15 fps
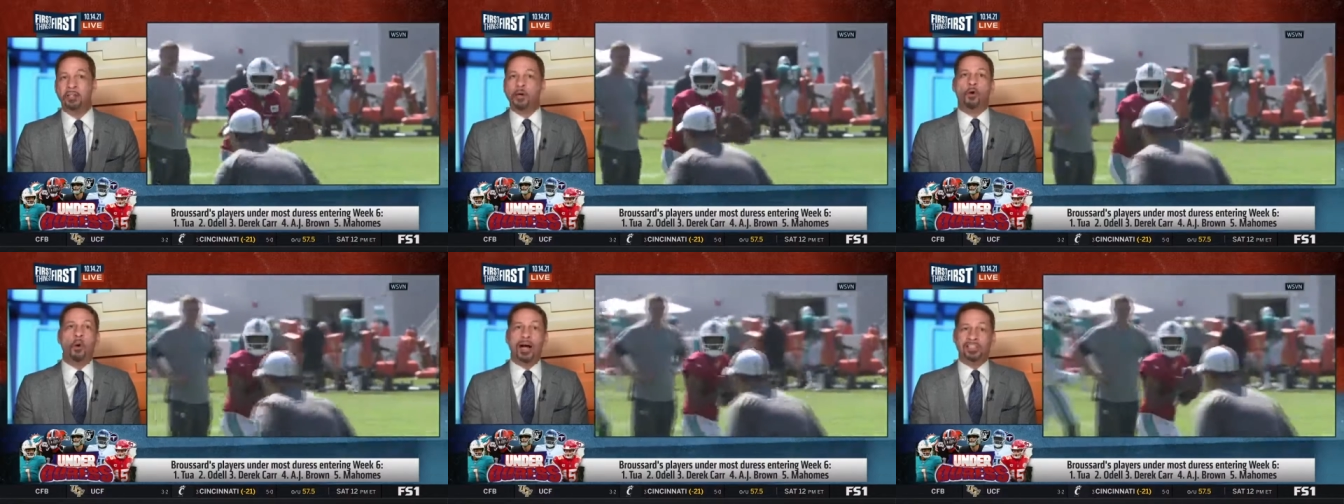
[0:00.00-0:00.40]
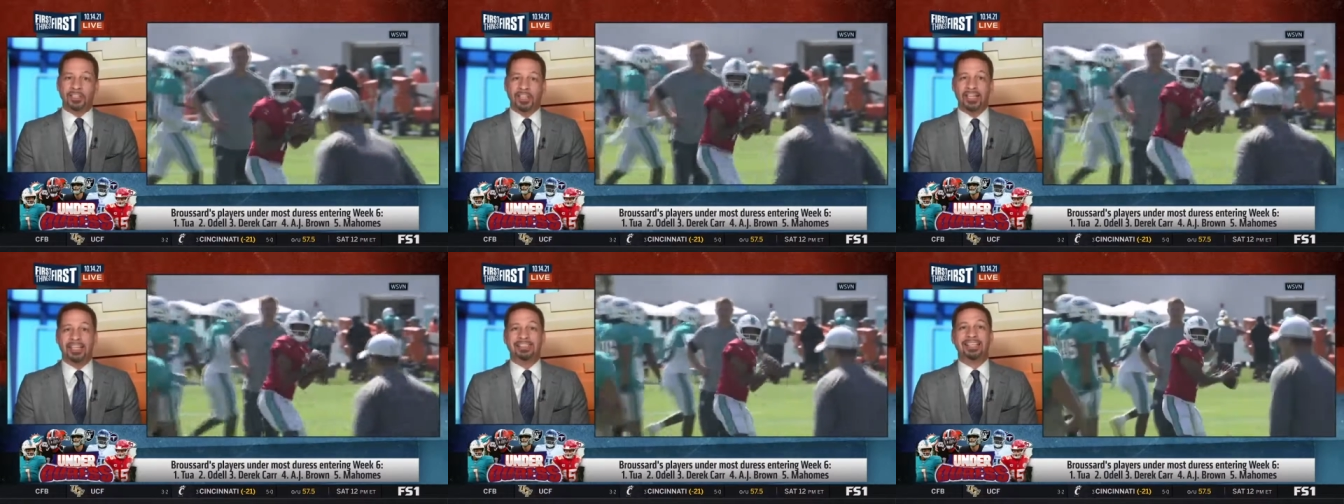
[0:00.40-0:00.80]
The
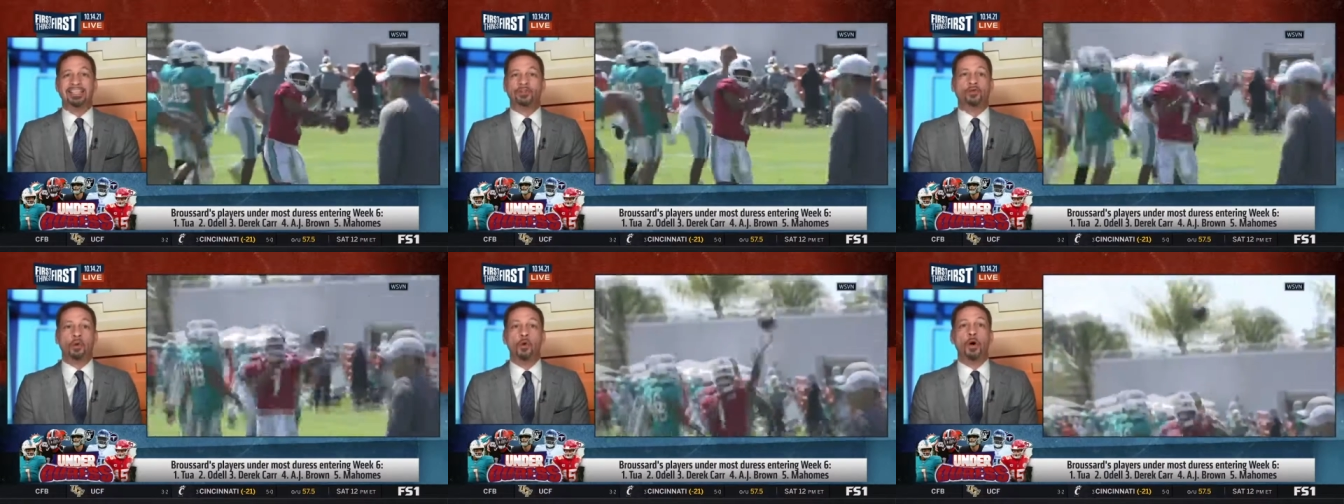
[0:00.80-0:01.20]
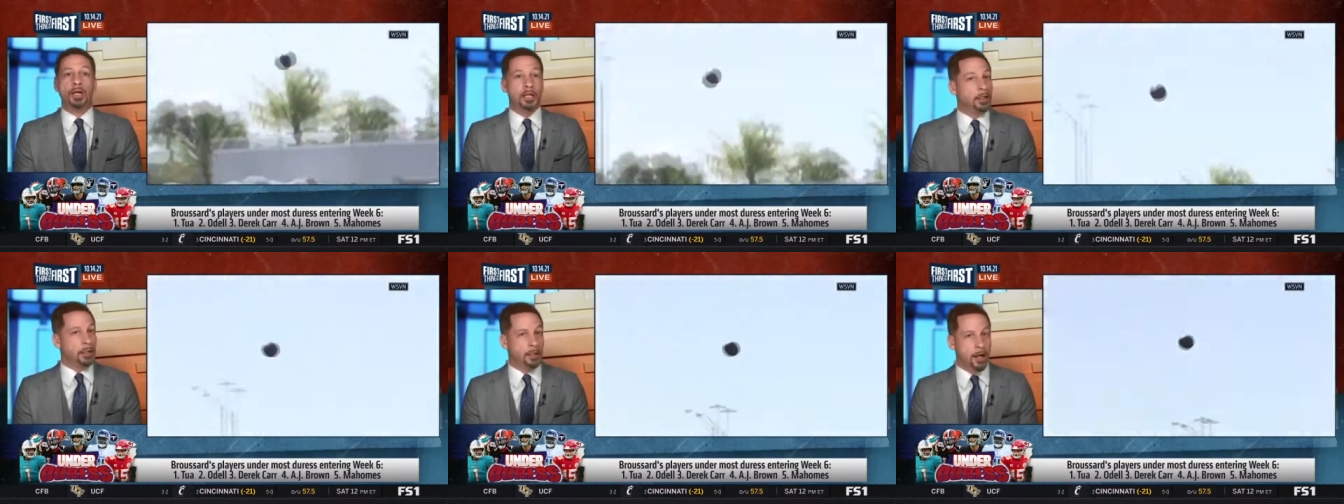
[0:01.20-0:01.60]
question is, is
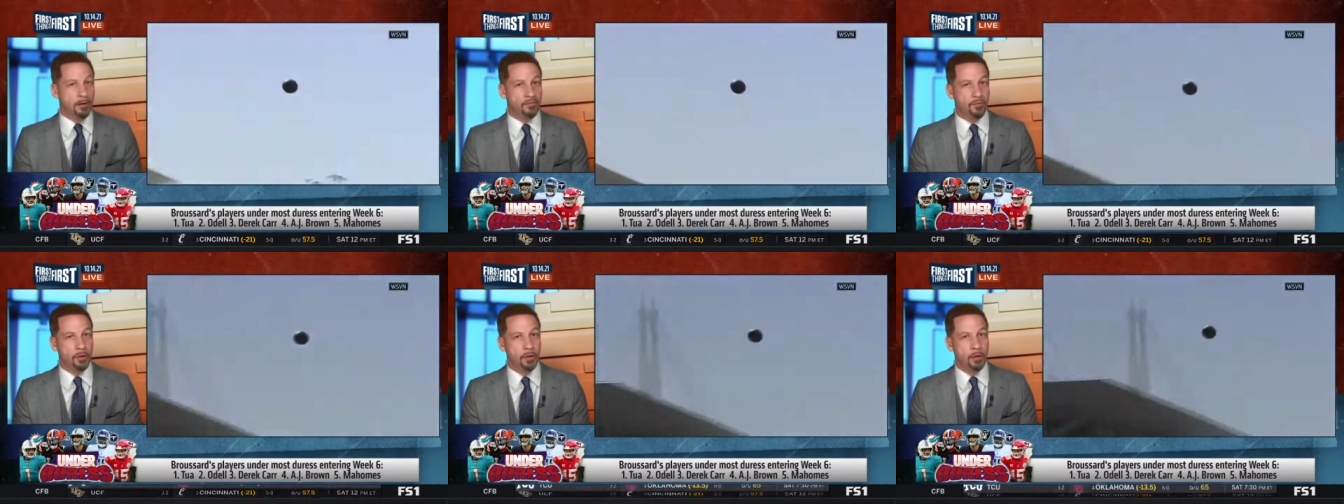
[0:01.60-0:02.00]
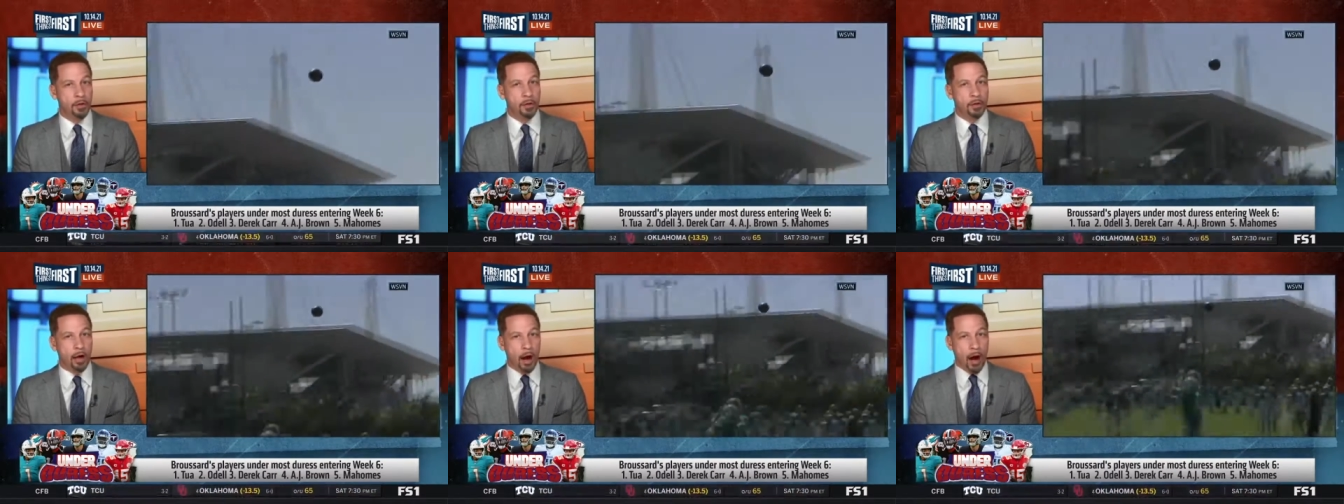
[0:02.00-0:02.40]
Tua good enough?
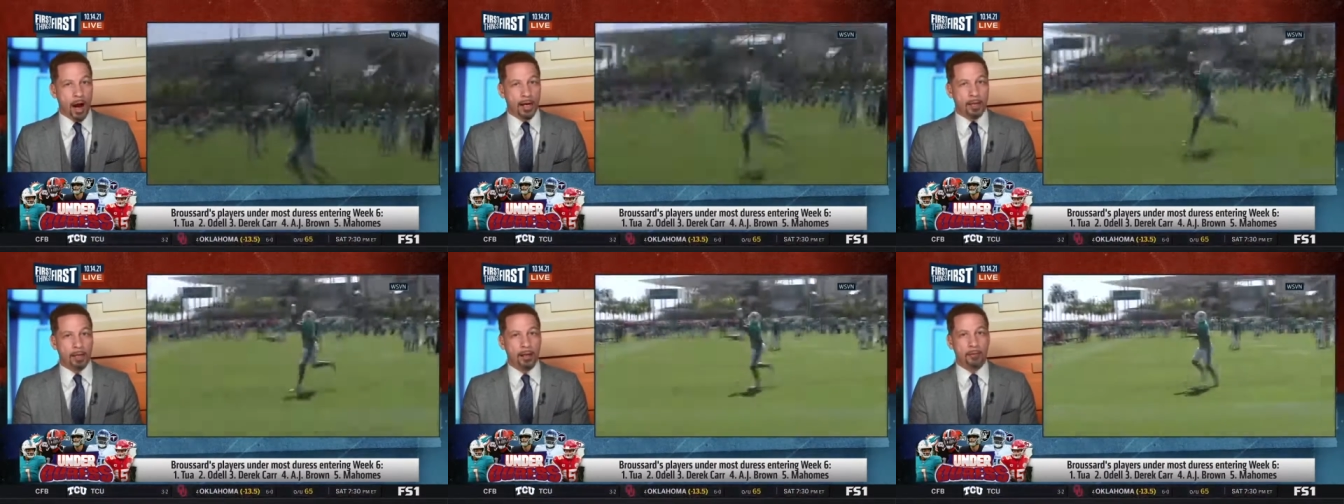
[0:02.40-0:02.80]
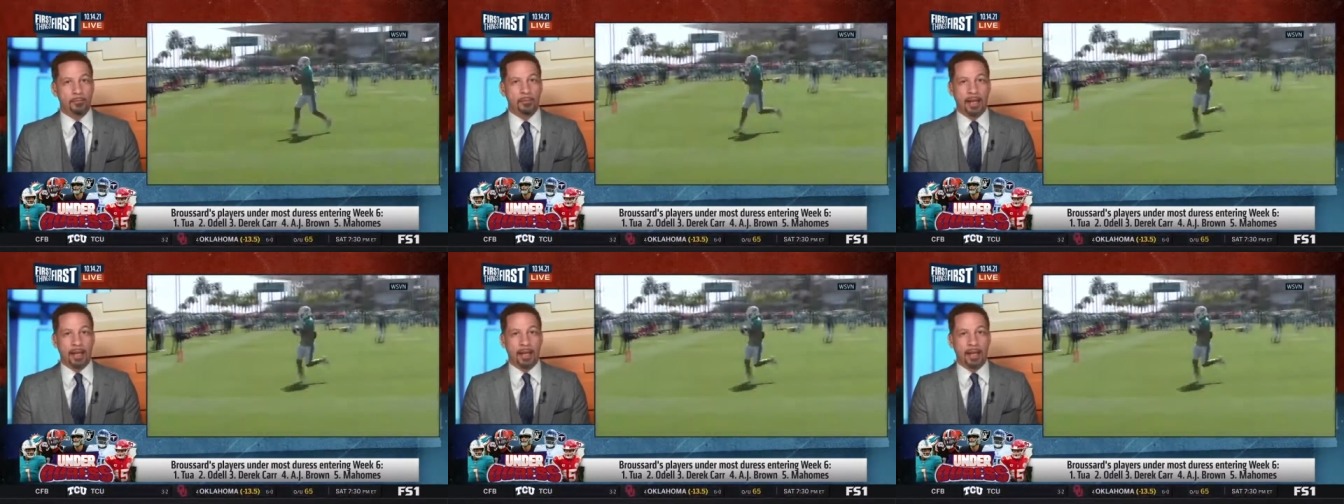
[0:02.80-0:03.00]
All right,